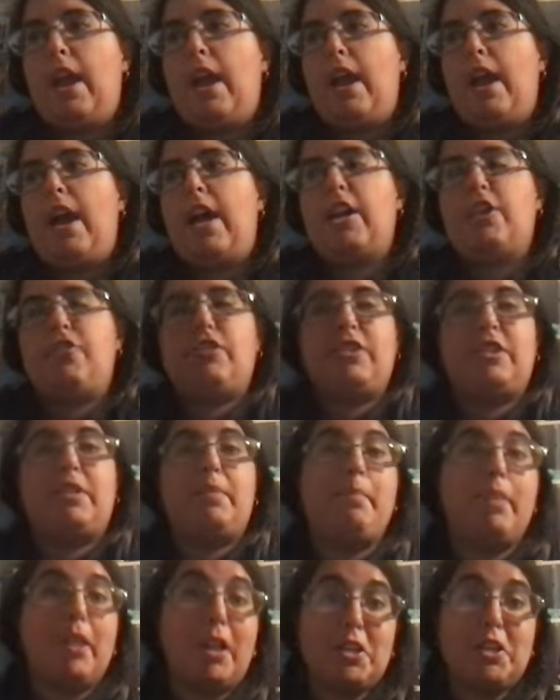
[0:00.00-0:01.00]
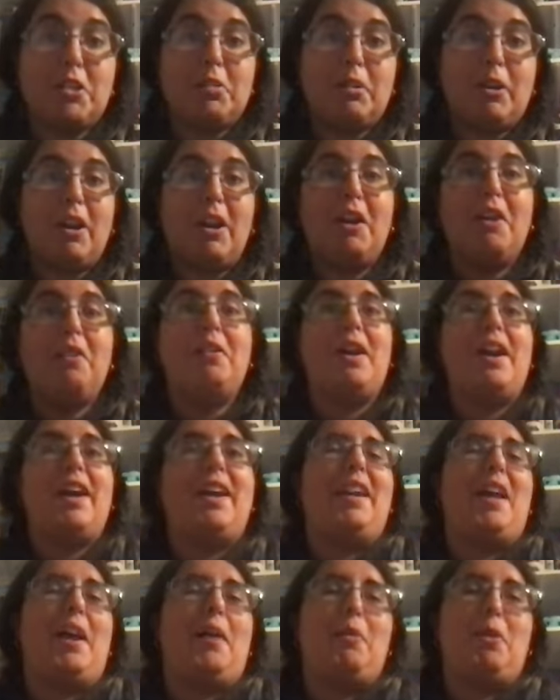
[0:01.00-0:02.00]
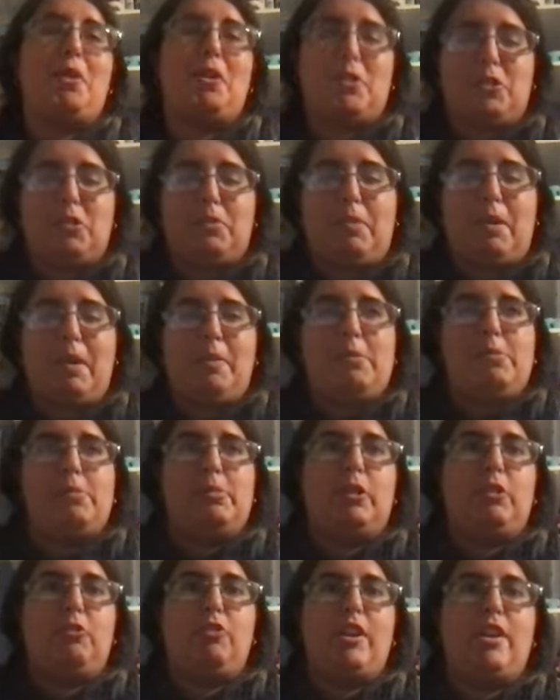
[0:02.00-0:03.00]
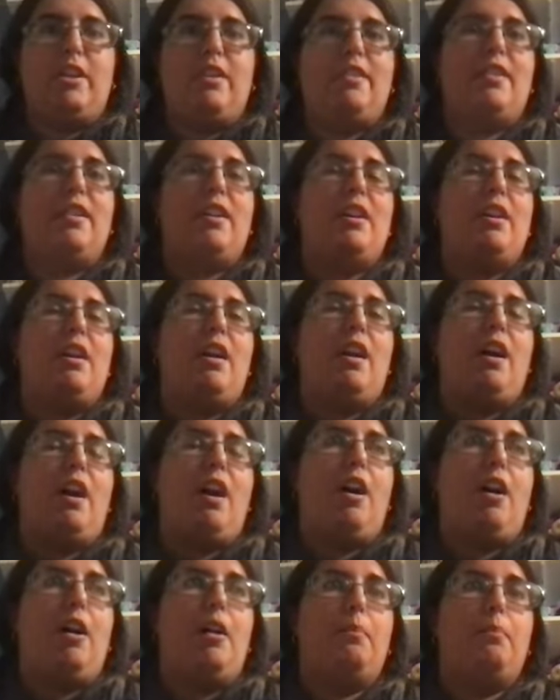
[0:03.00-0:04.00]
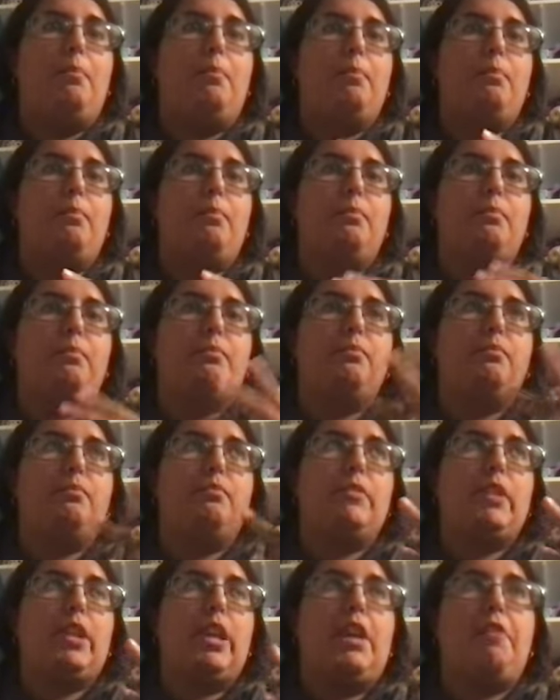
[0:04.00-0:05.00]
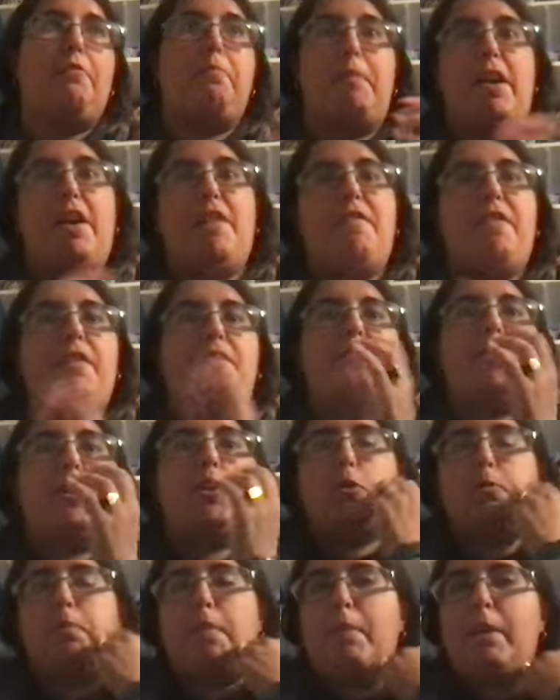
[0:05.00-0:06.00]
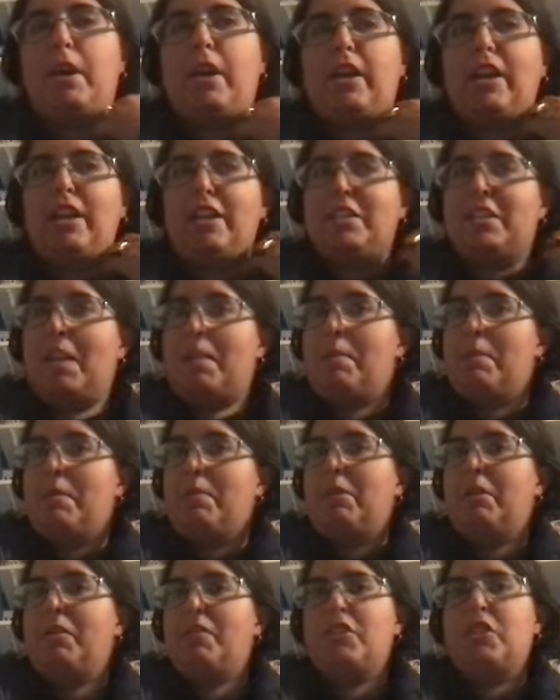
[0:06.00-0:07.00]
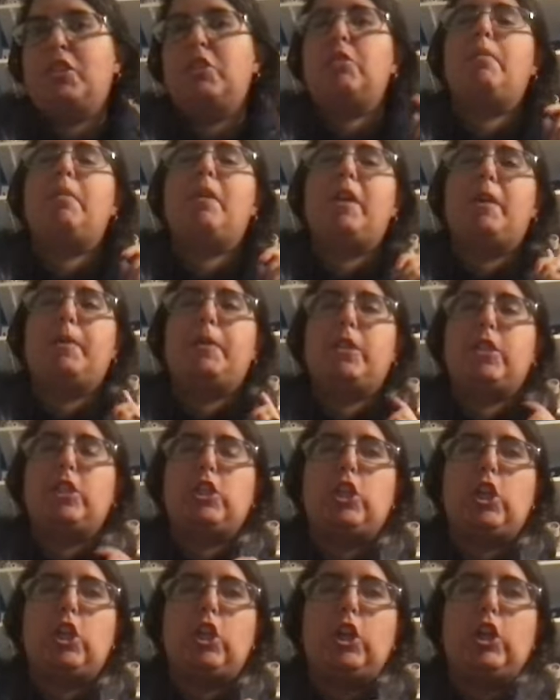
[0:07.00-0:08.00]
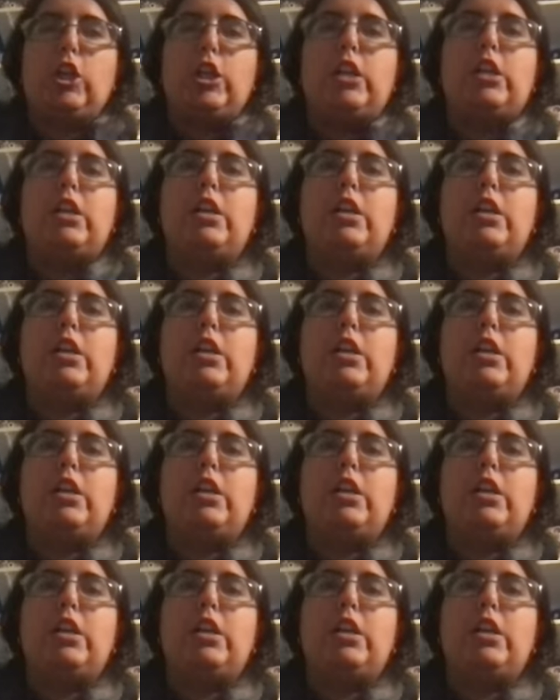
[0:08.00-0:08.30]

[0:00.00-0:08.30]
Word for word: Anna Dressed in Blood tomorrow, and I will also probably read, um, if, if I finish with my podcast that I'm in the middle of listening to, I'll probably start